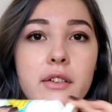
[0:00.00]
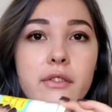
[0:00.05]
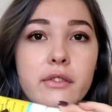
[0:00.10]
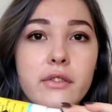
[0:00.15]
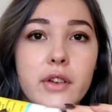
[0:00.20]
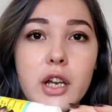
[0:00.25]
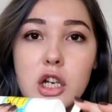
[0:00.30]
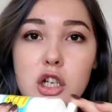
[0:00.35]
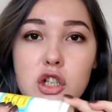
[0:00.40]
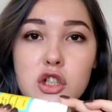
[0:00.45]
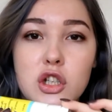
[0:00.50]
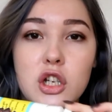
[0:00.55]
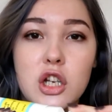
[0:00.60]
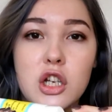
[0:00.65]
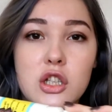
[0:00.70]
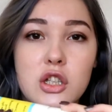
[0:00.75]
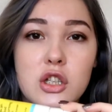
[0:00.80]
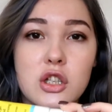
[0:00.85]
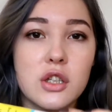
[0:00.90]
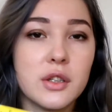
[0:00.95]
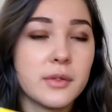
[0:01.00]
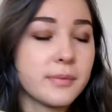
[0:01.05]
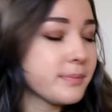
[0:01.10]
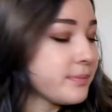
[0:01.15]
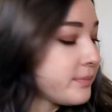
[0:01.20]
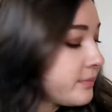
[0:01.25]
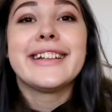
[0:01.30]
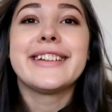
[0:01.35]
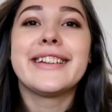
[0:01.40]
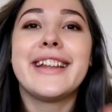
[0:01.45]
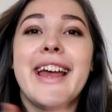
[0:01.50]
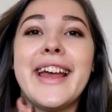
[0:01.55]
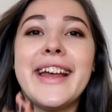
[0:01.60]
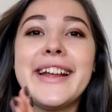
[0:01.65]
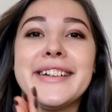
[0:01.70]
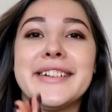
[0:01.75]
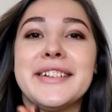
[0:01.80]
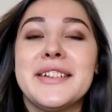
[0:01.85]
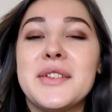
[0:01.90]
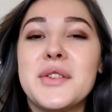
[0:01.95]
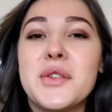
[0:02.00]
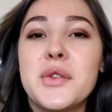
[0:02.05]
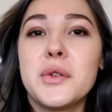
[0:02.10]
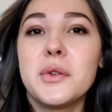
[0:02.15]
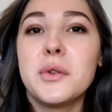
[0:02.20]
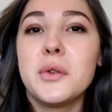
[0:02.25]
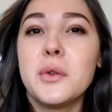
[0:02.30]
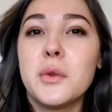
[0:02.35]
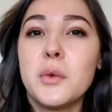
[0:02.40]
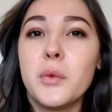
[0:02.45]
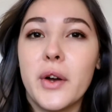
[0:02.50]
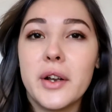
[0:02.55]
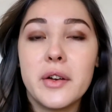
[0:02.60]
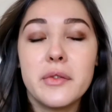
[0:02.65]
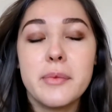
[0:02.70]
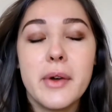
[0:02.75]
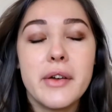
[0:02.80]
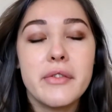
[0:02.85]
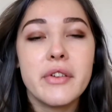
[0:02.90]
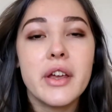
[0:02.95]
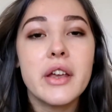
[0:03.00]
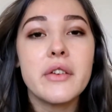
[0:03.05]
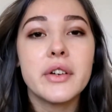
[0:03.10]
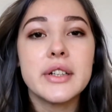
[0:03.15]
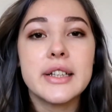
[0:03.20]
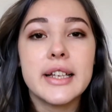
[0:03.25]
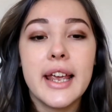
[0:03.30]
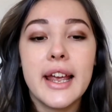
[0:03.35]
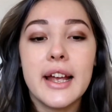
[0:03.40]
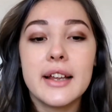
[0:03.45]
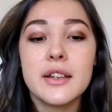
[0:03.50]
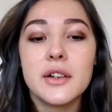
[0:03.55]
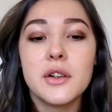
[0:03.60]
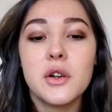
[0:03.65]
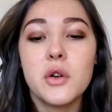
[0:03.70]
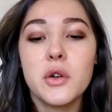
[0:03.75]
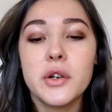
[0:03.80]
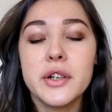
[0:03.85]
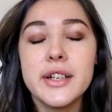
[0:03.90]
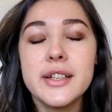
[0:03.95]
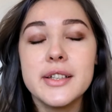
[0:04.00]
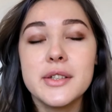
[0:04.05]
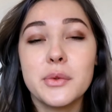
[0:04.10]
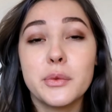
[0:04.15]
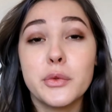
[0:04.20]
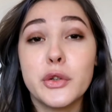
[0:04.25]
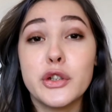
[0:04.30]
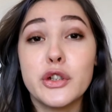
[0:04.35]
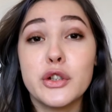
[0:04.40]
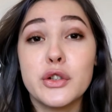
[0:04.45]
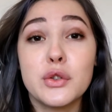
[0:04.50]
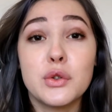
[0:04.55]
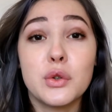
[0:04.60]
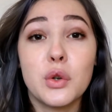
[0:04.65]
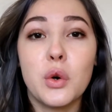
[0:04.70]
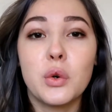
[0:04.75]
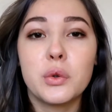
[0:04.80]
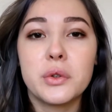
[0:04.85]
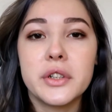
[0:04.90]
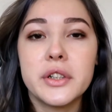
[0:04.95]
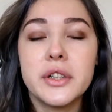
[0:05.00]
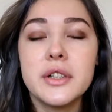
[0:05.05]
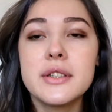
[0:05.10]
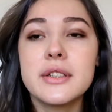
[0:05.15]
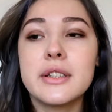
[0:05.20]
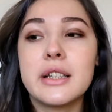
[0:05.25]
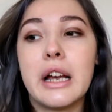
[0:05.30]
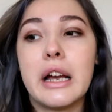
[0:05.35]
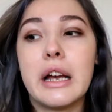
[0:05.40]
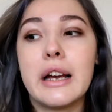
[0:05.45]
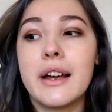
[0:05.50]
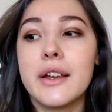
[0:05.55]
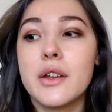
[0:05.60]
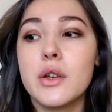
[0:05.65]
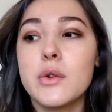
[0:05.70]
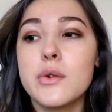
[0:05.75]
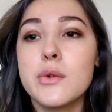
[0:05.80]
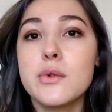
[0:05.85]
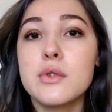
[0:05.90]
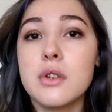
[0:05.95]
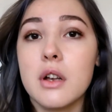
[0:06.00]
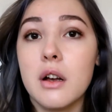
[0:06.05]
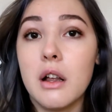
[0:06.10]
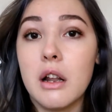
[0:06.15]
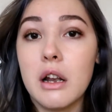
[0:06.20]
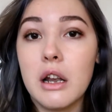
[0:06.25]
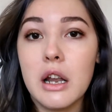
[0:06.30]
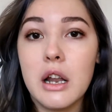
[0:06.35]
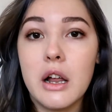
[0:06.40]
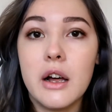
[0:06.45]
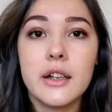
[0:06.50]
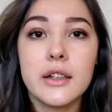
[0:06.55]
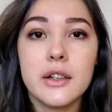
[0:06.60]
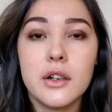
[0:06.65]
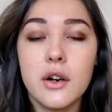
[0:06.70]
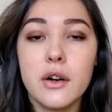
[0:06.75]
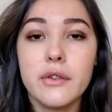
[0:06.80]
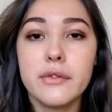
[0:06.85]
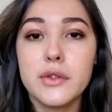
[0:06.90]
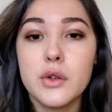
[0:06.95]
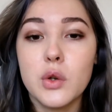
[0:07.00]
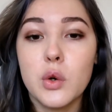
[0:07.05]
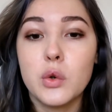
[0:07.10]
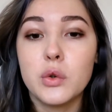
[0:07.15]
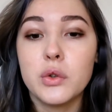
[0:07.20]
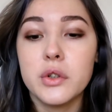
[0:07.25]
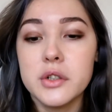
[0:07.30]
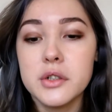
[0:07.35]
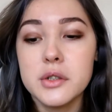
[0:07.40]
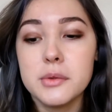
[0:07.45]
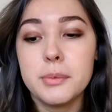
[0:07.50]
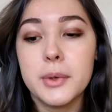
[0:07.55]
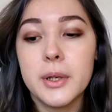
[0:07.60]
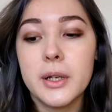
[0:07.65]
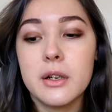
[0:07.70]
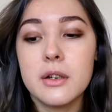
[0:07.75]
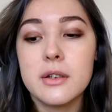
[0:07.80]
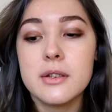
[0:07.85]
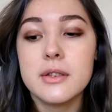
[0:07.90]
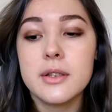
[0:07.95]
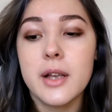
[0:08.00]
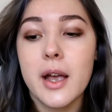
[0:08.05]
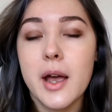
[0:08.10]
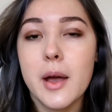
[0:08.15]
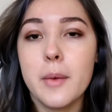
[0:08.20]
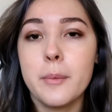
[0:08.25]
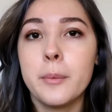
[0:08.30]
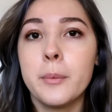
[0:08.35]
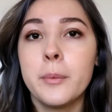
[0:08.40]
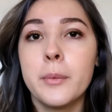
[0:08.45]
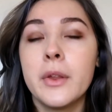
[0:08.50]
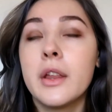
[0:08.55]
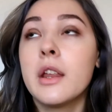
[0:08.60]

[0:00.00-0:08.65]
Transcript: finish this. Then to one of my favorite categories, which is toners. I use a lot of toners because I'm